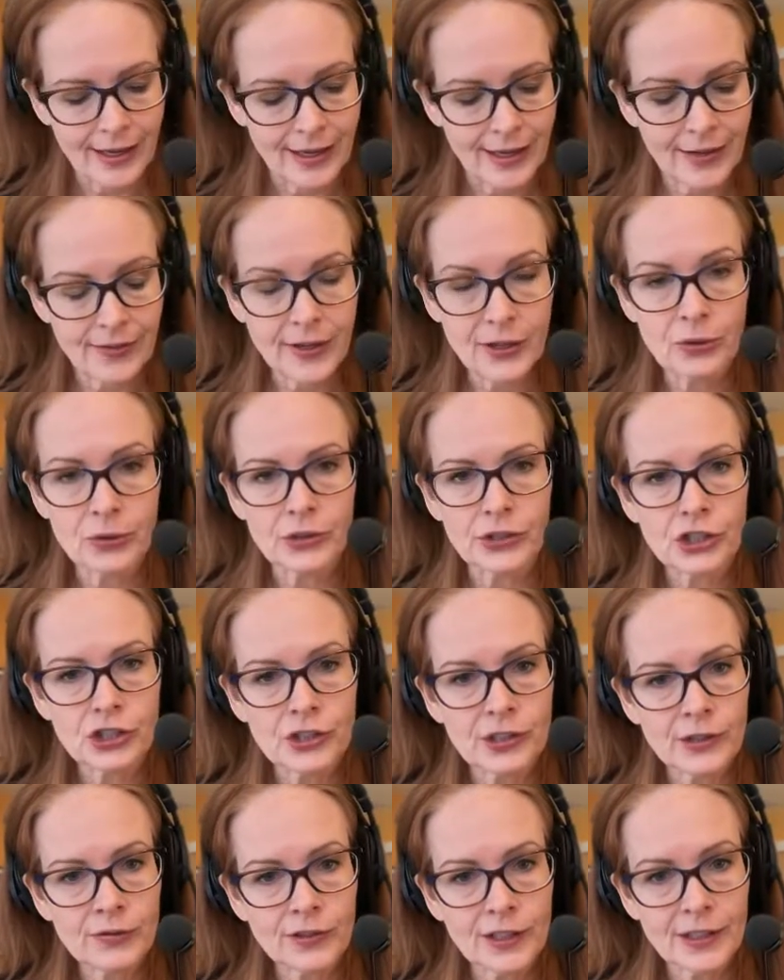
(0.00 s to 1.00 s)
and then hold
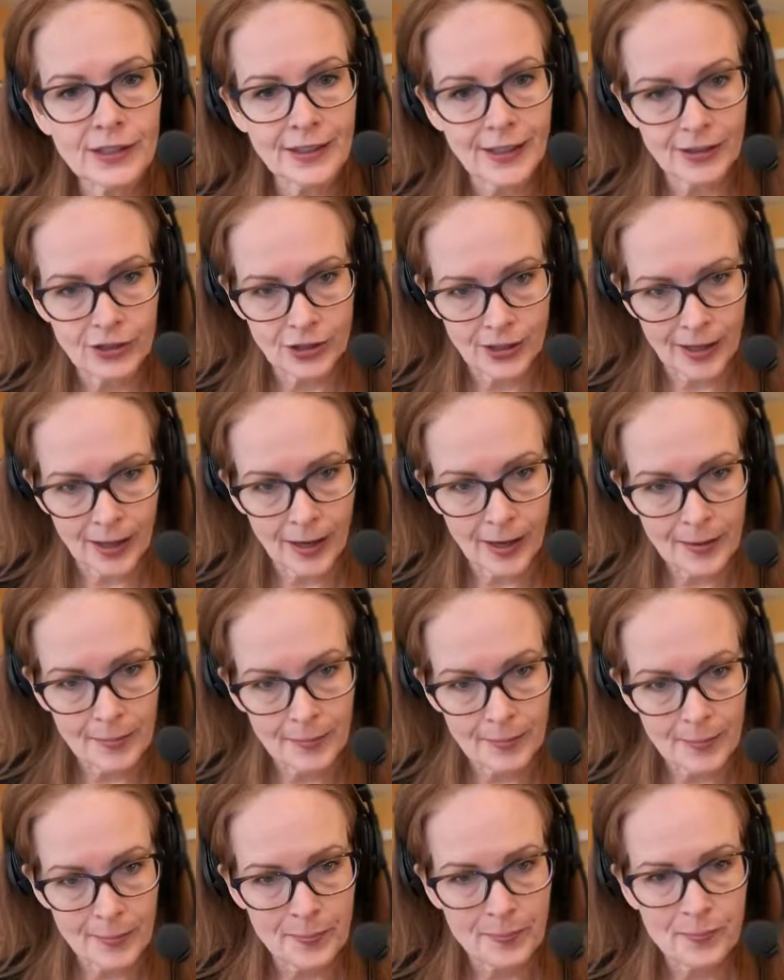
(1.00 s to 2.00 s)
shift and nudge it
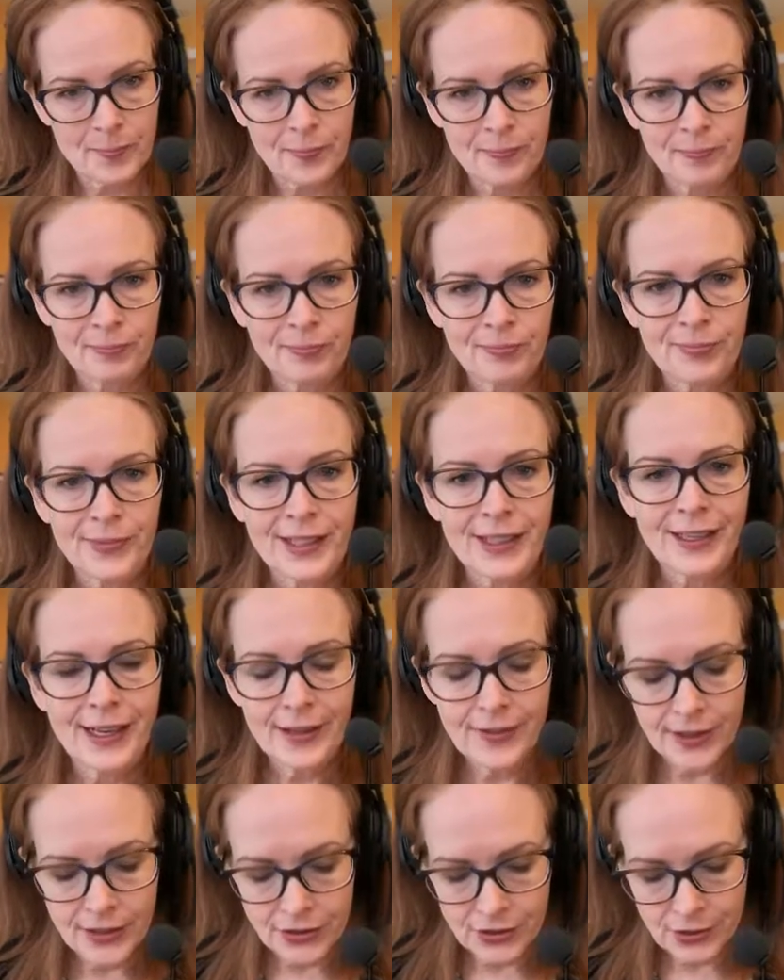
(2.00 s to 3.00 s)
up.
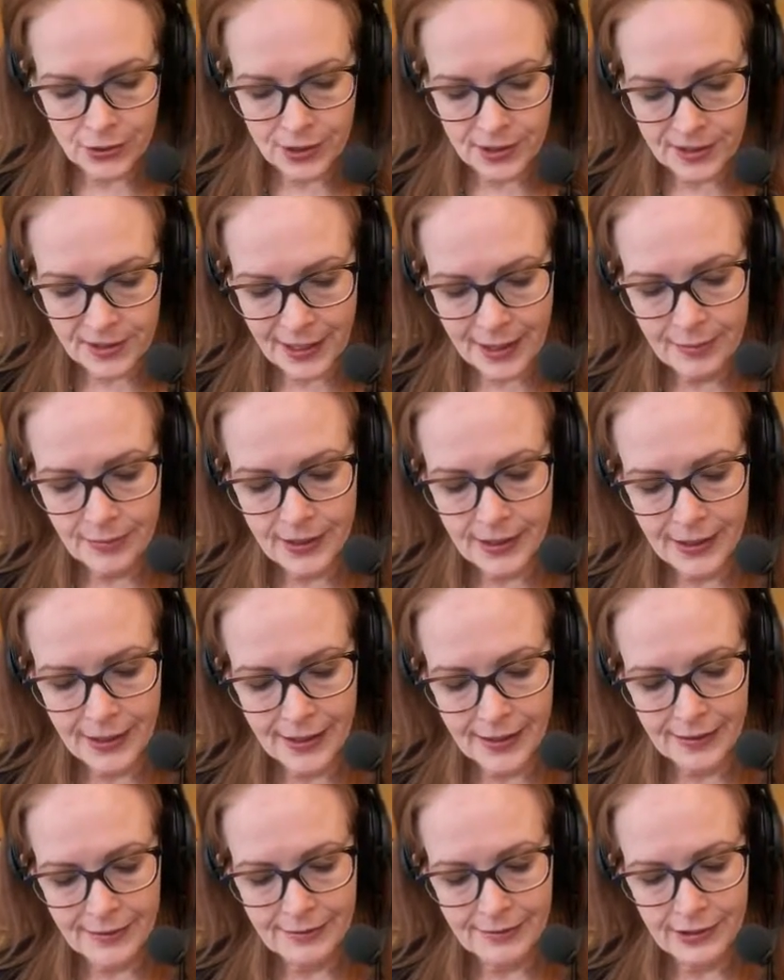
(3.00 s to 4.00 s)
And then do the same
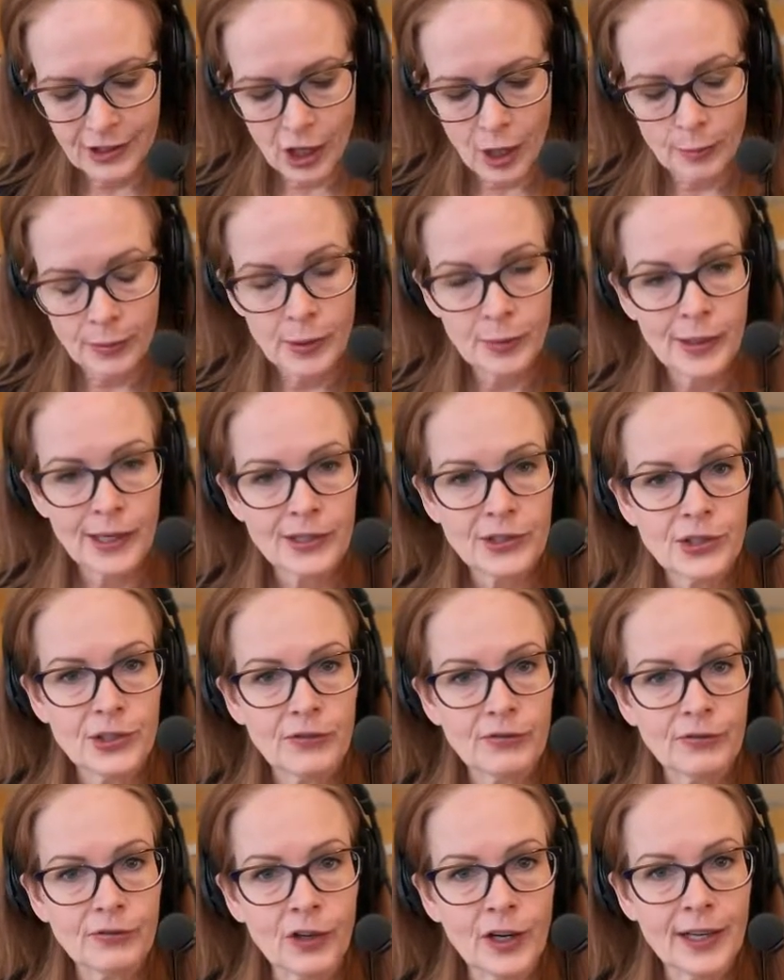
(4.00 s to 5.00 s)
thing, copy, paste
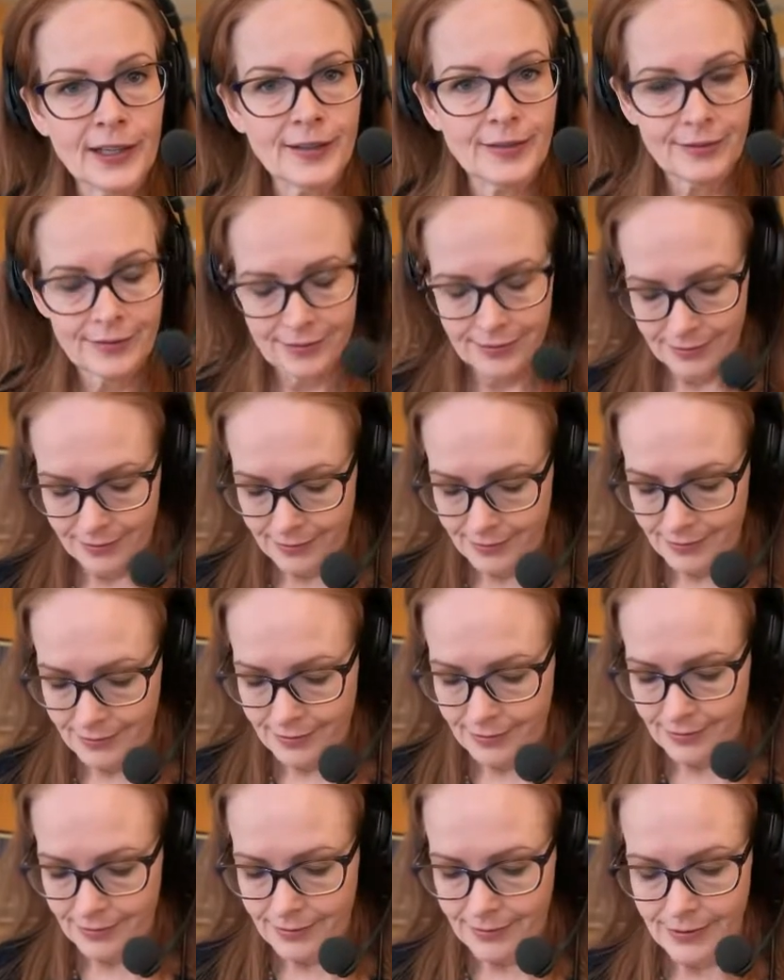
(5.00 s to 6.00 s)
in front,
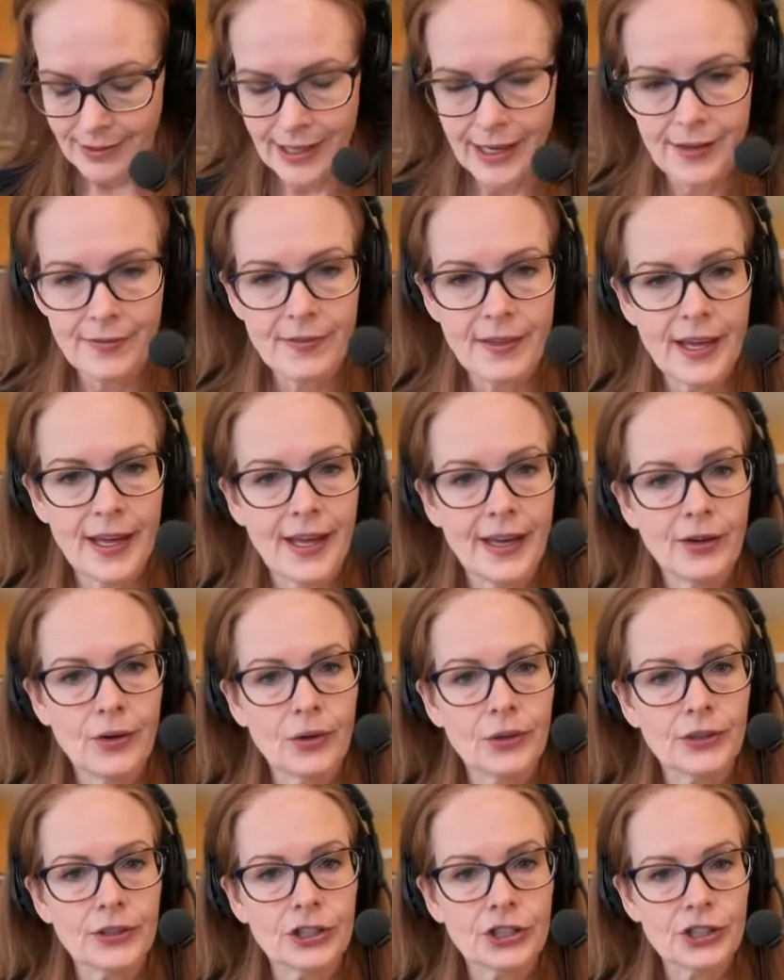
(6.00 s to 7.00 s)
and then
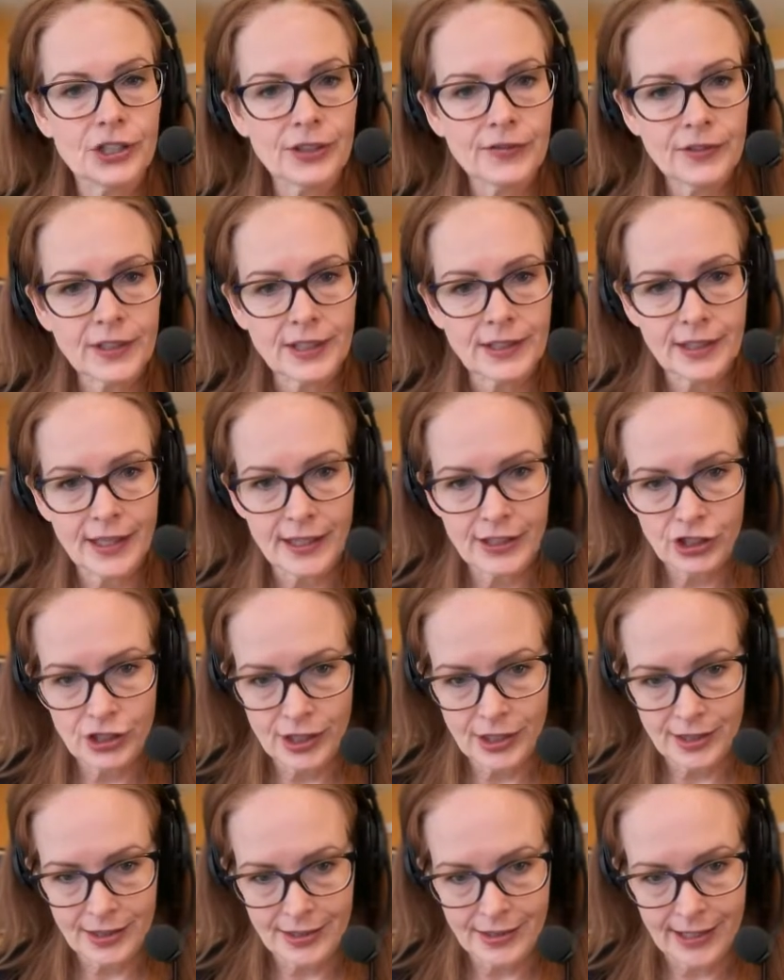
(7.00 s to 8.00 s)
hold shift and nudge
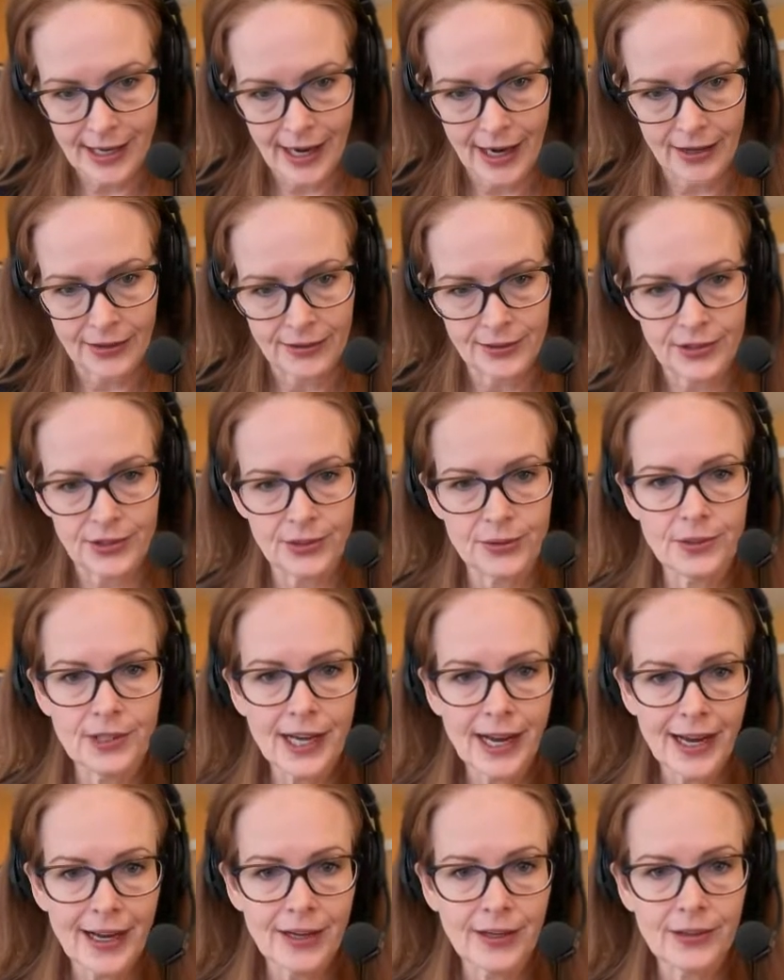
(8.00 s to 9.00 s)
it down. So
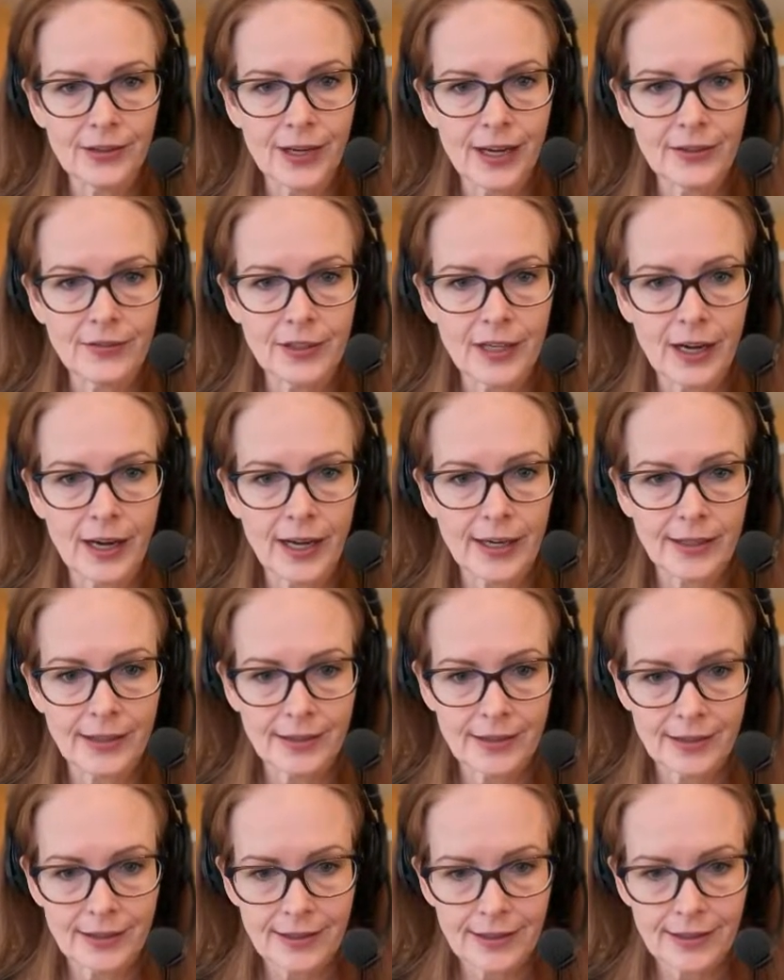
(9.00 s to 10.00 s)
now I've got
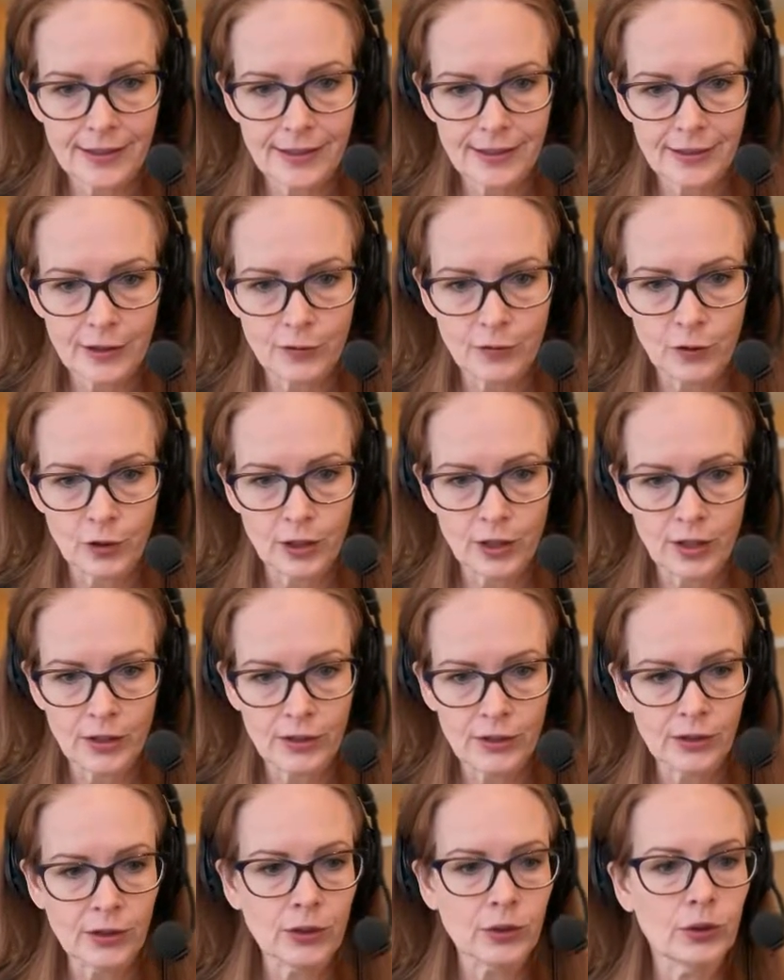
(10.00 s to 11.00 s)
the
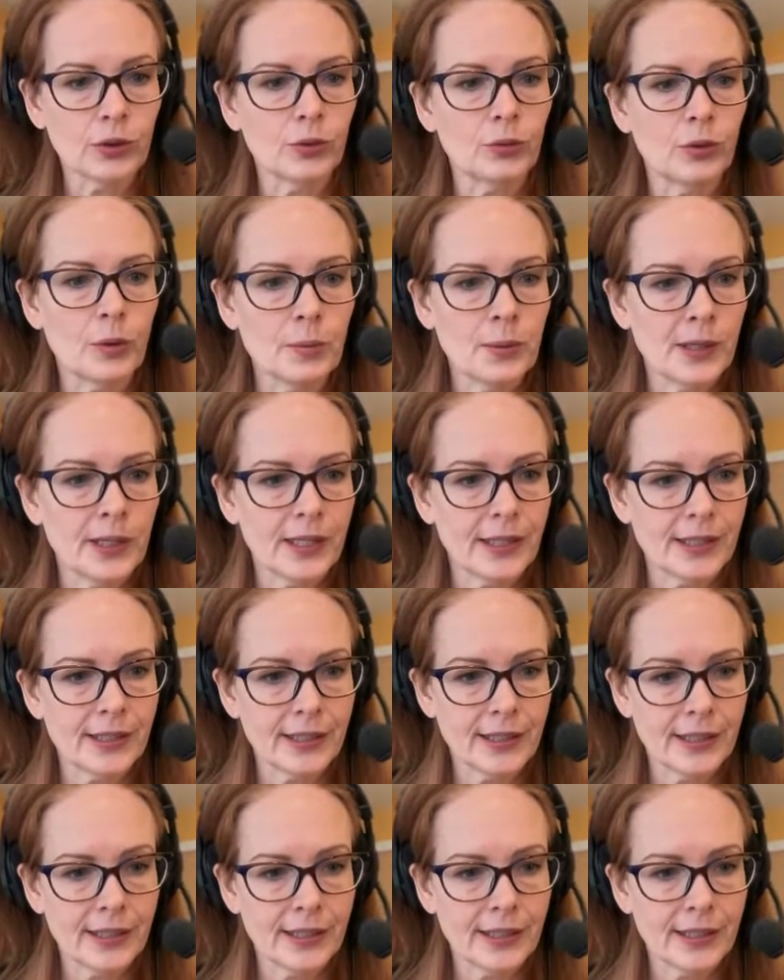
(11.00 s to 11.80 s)
vertical repeat